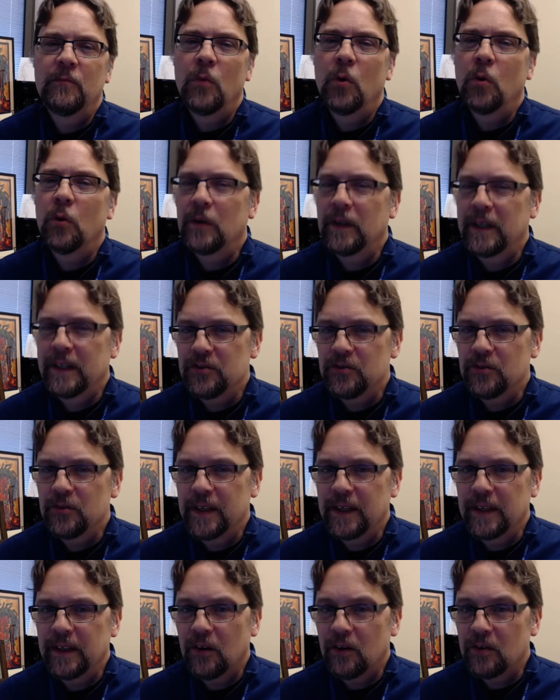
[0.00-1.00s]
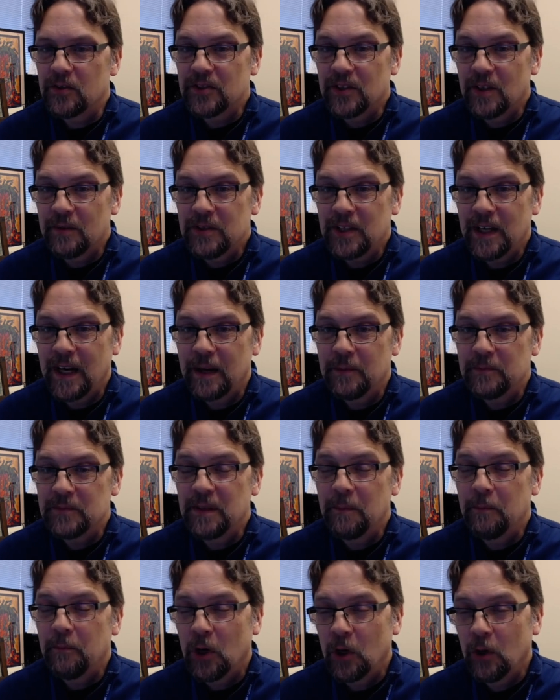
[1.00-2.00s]
moral injury are
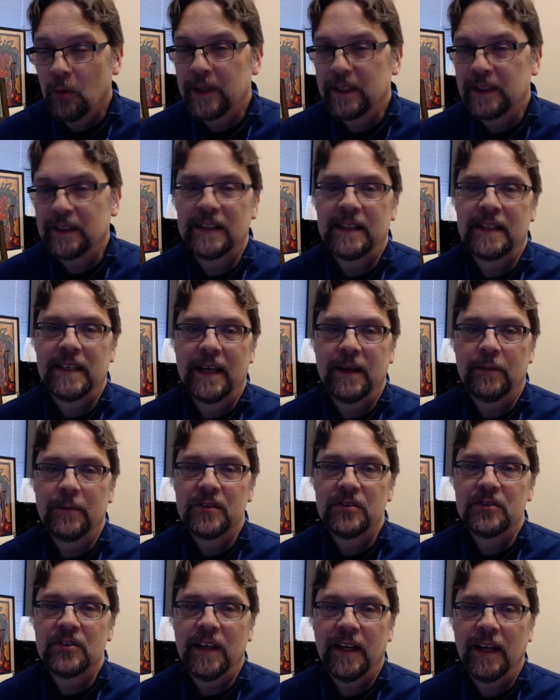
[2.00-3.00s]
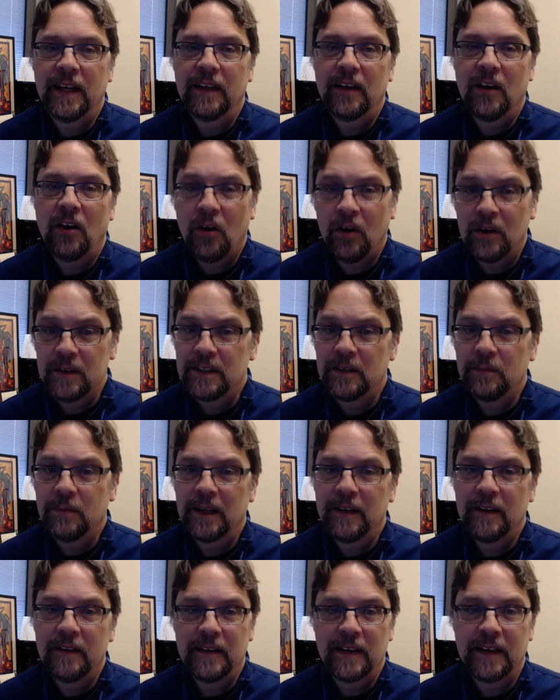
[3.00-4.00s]
sometimes permanently damaged and haunted
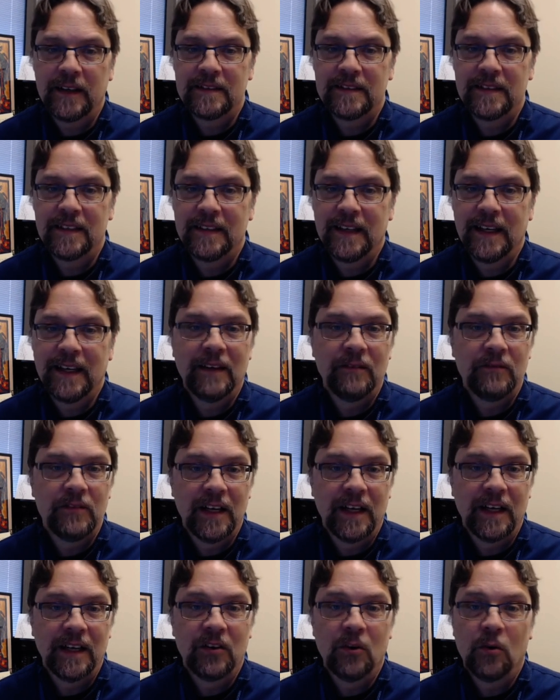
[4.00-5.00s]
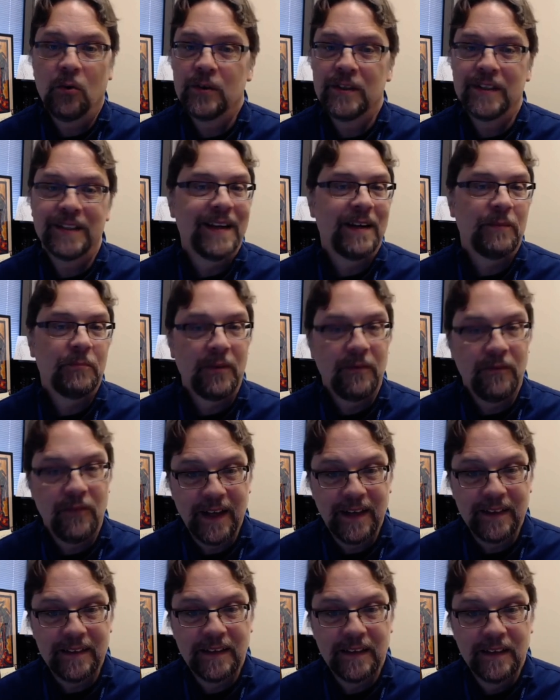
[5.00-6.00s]
by the things that they have done or did not
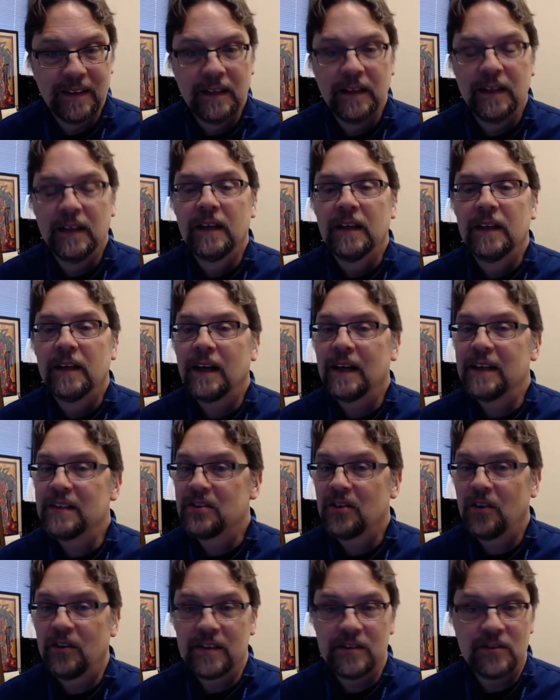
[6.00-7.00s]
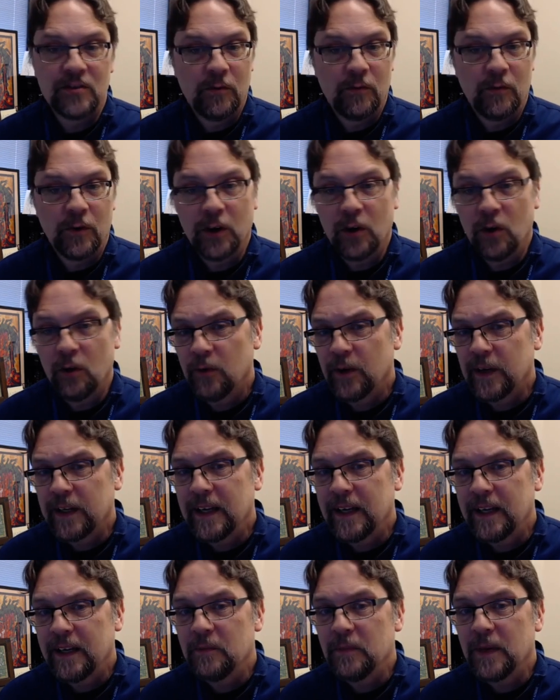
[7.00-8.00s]
prevent. I saw this over and over
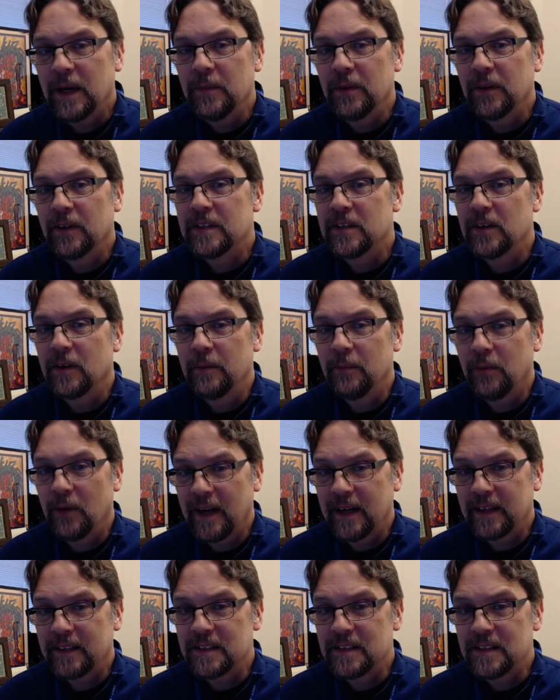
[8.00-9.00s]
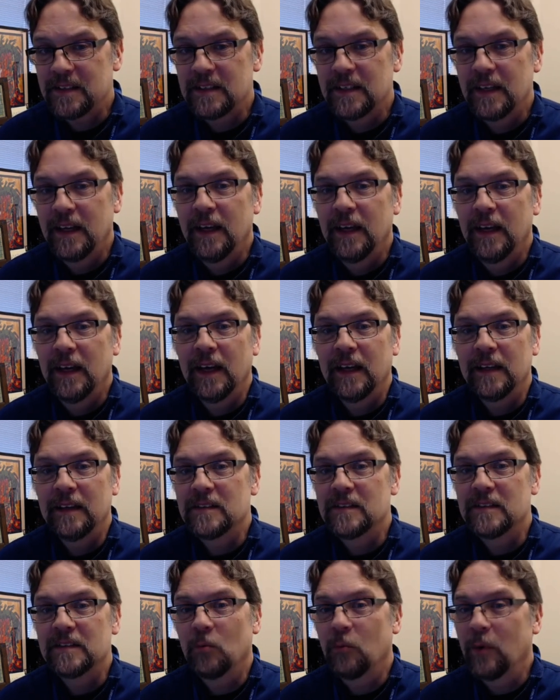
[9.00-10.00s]
again in my military practice, and
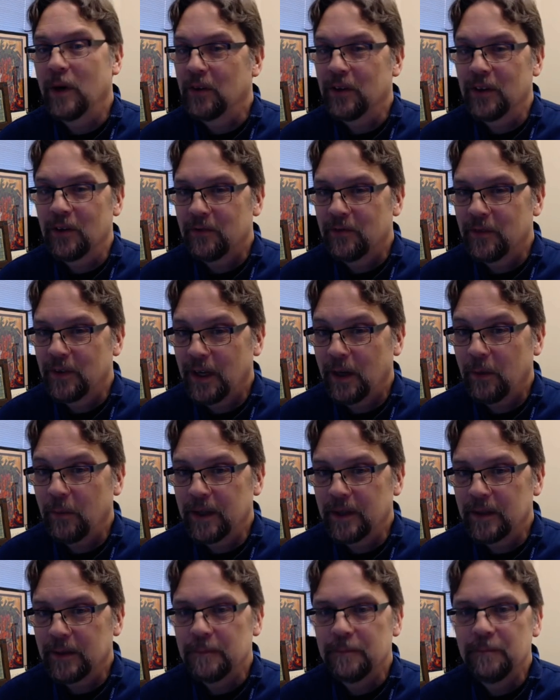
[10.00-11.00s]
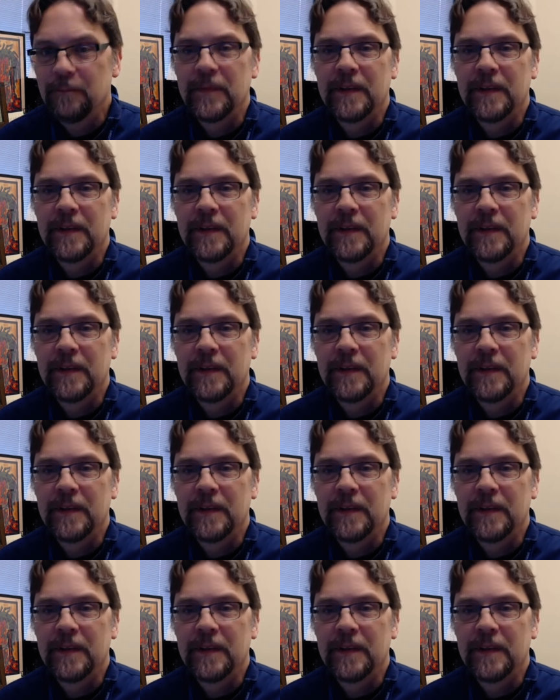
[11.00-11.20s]
this is a well known phenomenon.